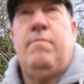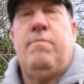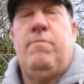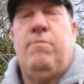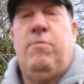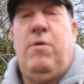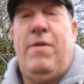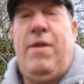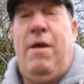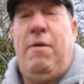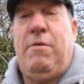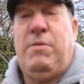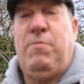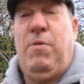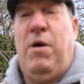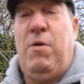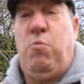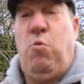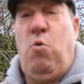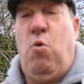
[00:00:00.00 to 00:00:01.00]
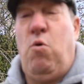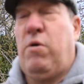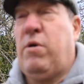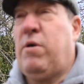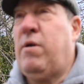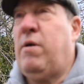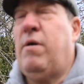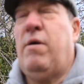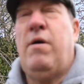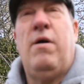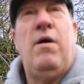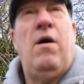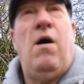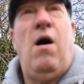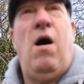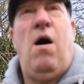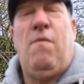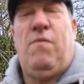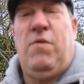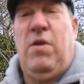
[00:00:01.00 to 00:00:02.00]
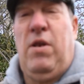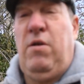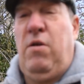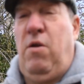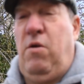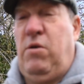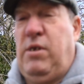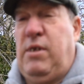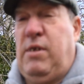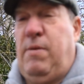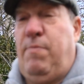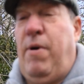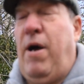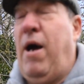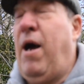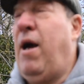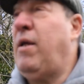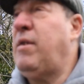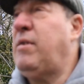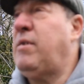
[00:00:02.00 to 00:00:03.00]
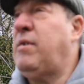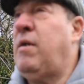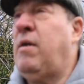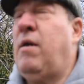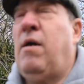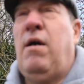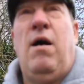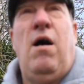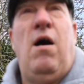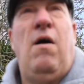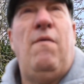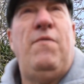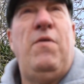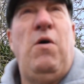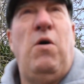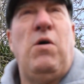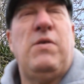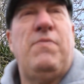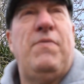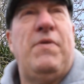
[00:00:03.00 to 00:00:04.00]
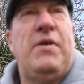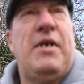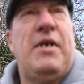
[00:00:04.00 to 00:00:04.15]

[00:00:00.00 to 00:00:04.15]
Well, that was my walk of the lost part of the Oxford